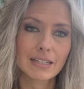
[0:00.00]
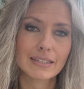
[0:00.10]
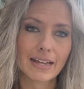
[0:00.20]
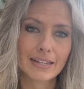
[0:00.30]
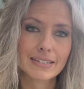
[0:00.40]

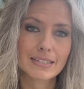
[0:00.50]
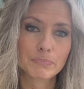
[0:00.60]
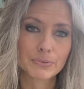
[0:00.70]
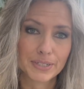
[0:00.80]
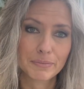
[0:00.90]
that's
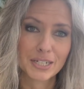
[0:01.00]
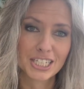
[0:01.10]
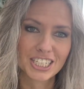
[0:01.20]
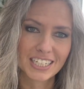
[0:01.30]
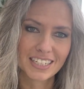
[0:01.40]
pretty
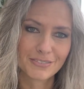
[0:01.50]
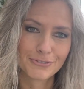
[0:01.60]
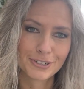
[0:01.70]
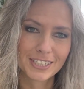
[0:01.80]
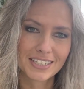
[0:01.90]
much it
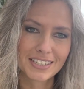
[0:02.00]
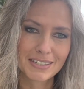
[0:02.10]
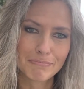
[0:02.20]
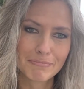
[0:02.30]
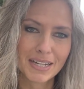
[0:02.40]
for
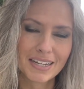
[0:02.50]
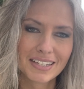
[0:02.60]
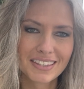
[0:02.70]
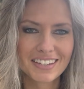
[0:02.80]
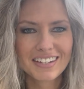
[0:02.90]
this
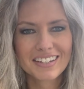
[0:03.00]
month.